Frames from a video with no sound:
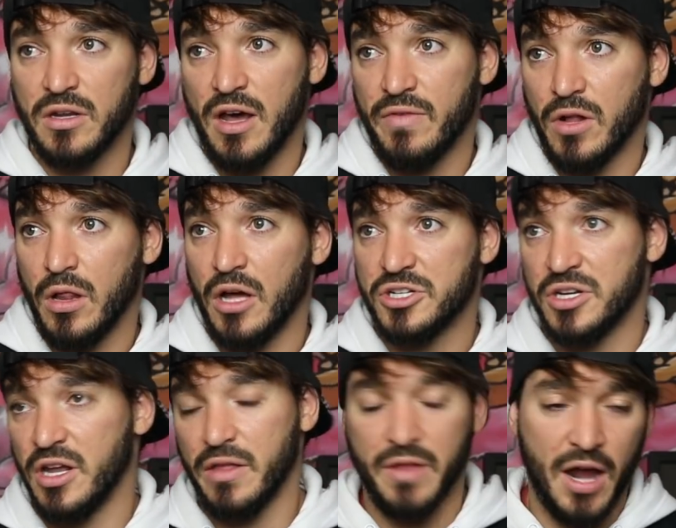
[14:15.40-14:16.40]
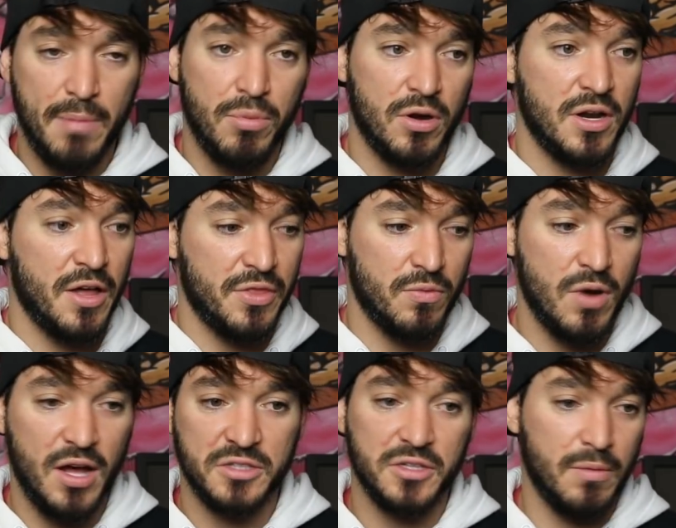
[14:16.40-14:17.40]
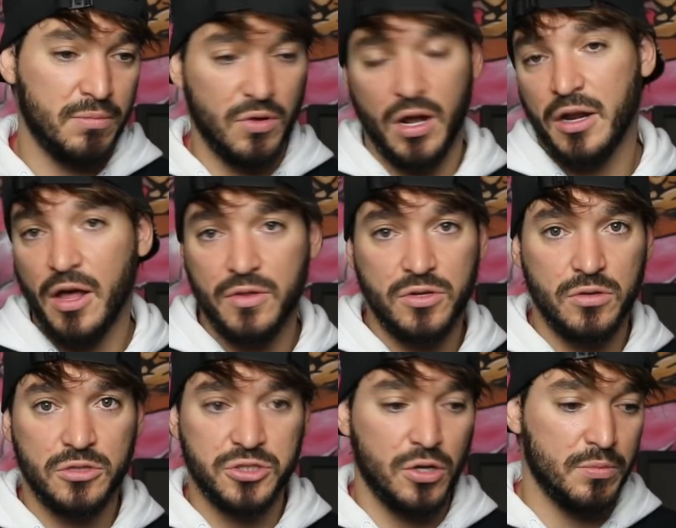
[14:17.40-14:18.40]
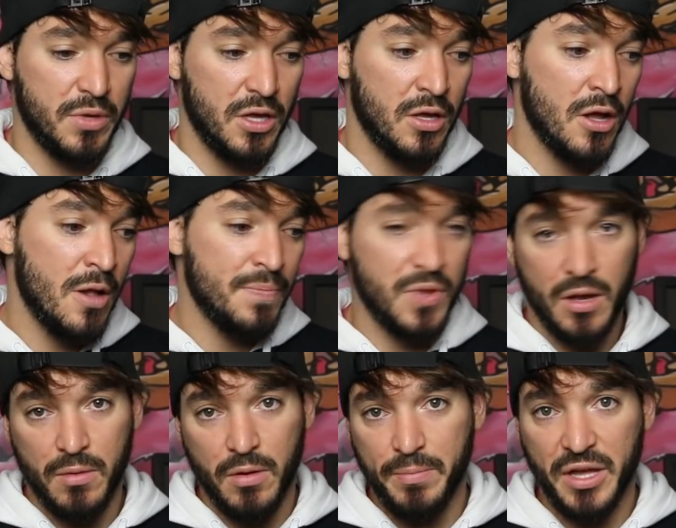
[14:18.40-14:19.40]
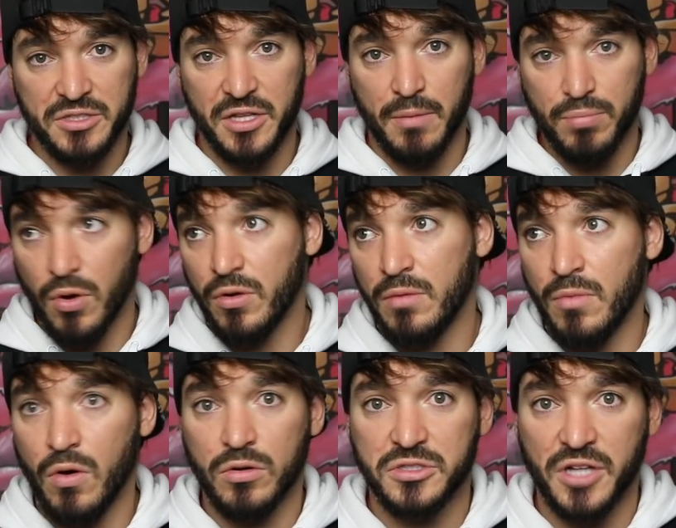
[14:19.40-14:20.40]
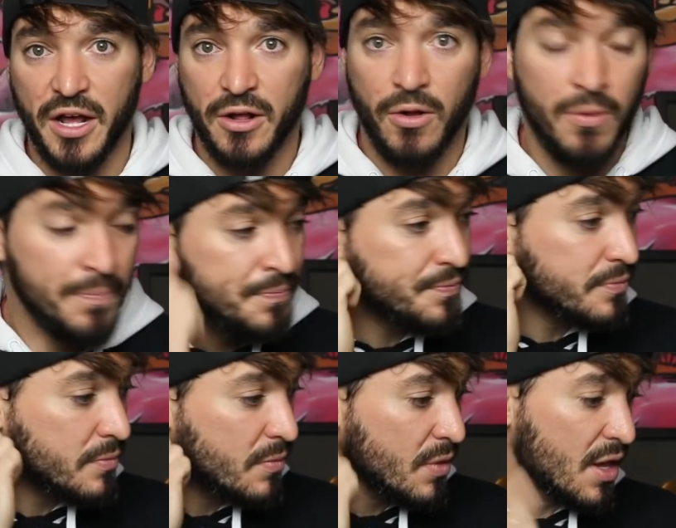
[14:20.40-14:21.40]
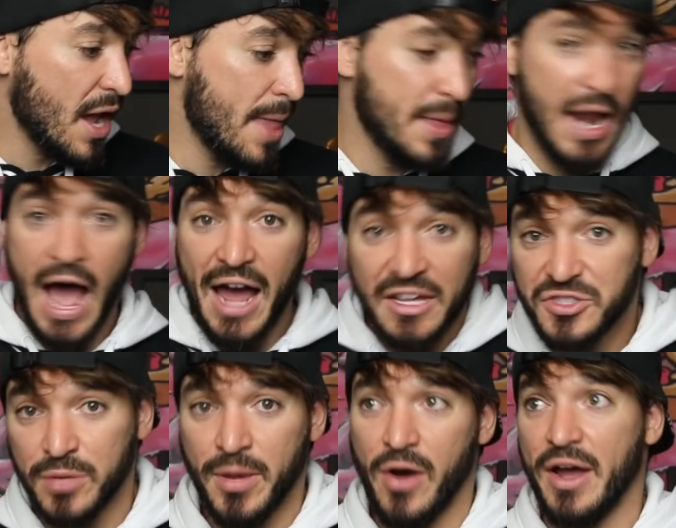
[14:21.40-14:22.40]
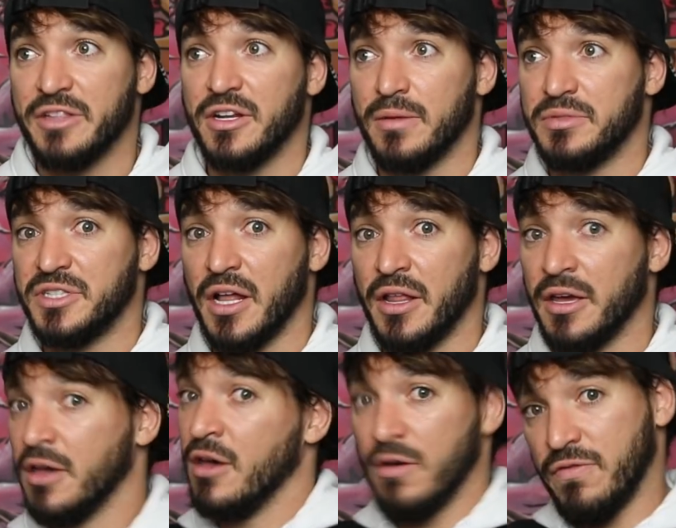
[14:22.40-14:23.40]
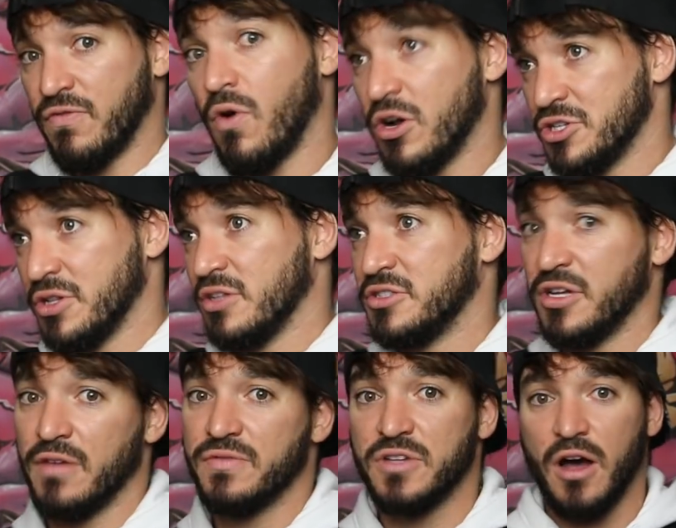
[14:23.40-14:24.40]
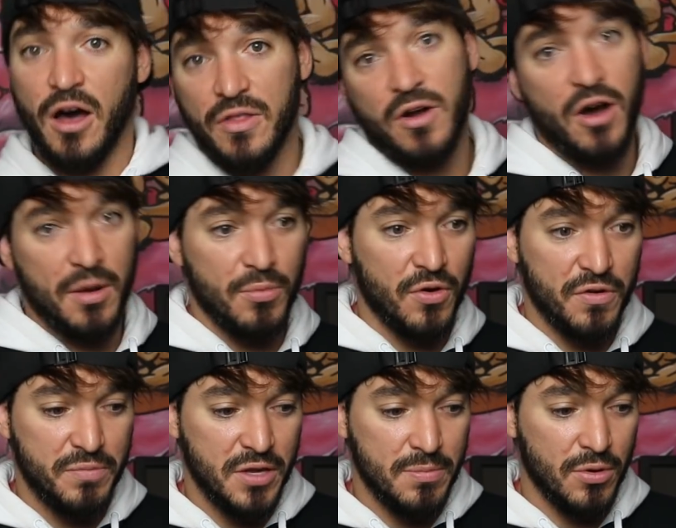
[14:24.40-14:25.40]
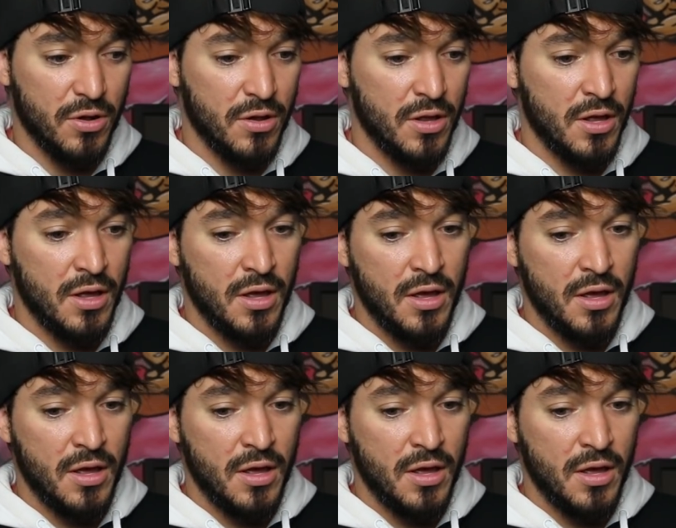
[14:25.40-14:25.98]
it didn't have a clutch in it, and then I burned out the rest. Another dude sold me basically a broken motorcycle, and then I somehow ended up selling fraudulent stuff to other automotive people.